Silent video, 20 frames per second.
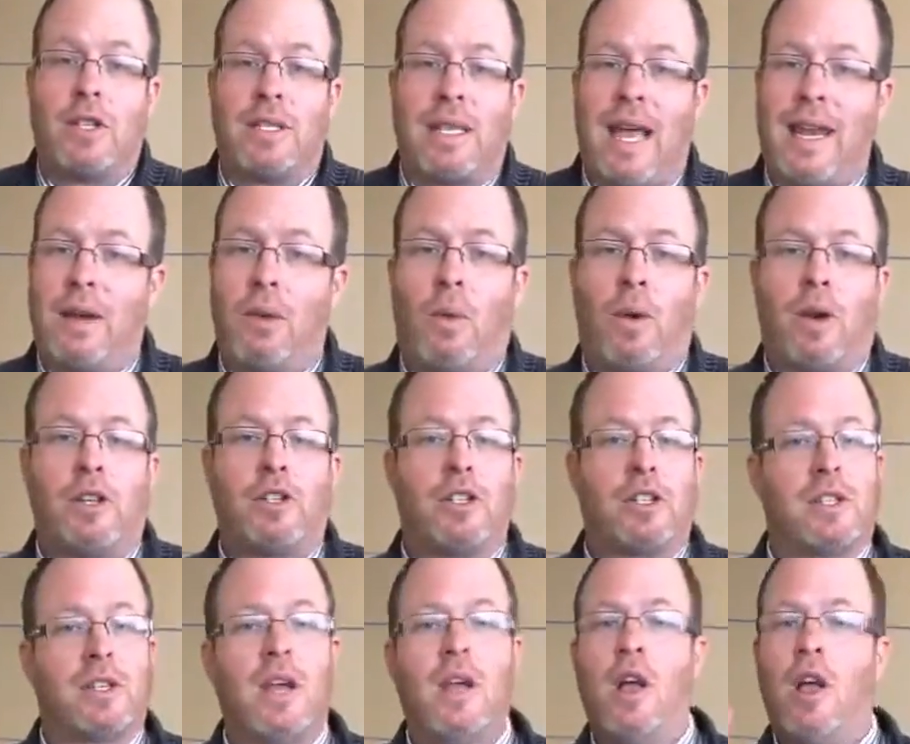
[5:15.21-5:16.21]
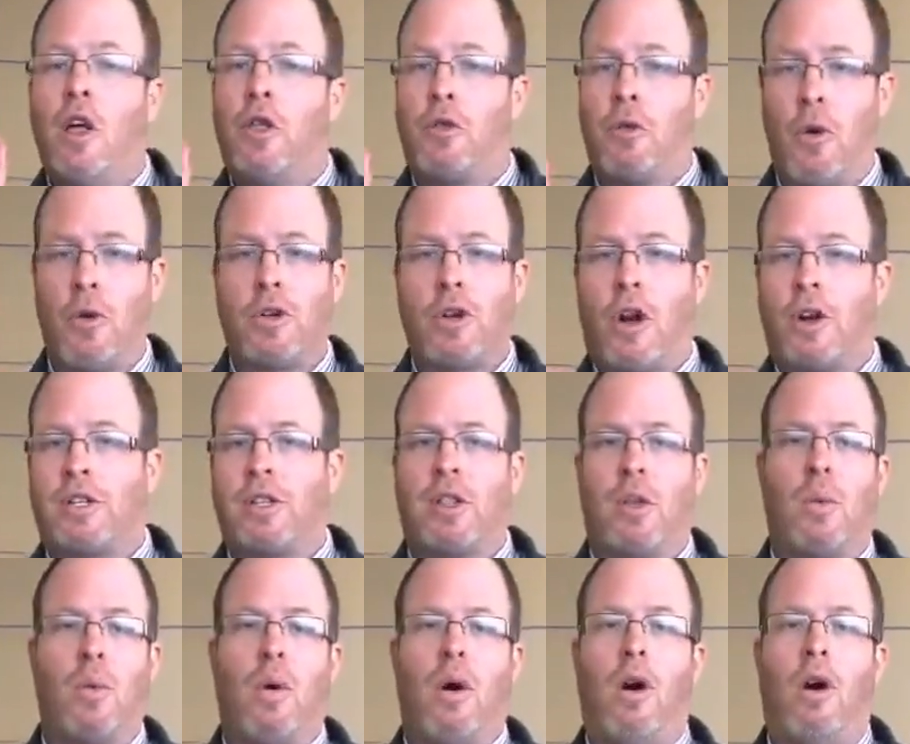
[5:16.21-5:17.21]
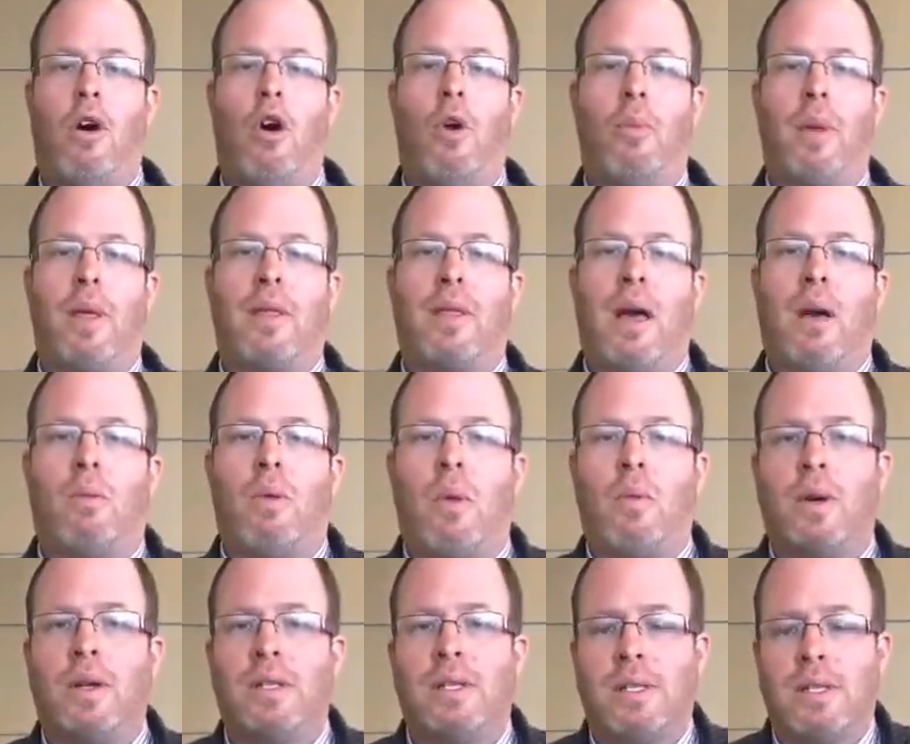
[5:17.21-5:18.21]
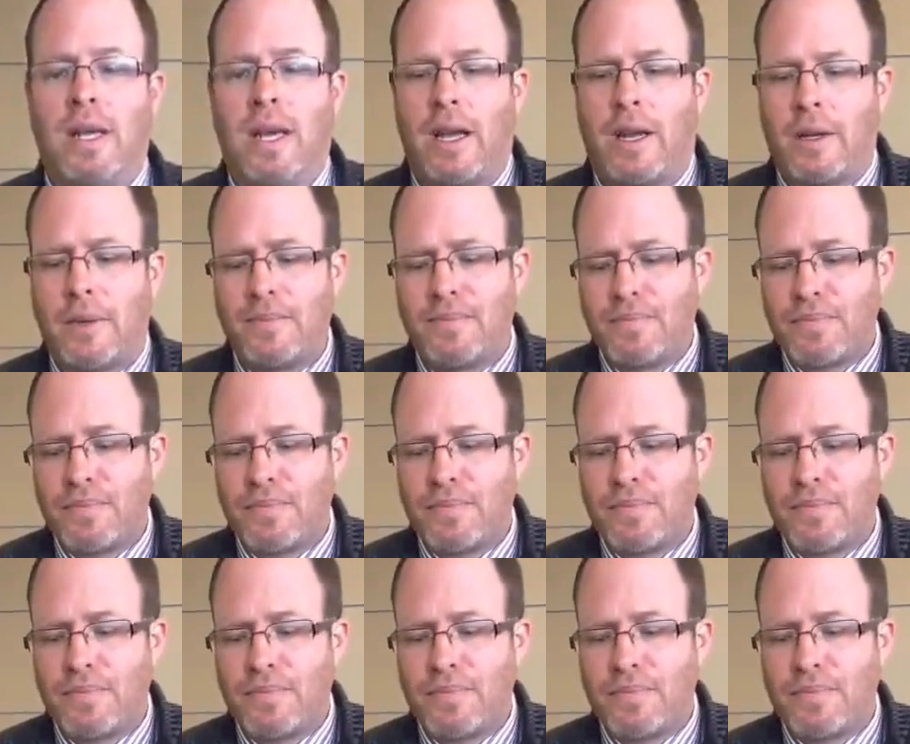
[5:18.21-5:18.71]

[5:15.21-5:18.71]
because I didn't want to just throw darts at the wall hoping that one would stick. One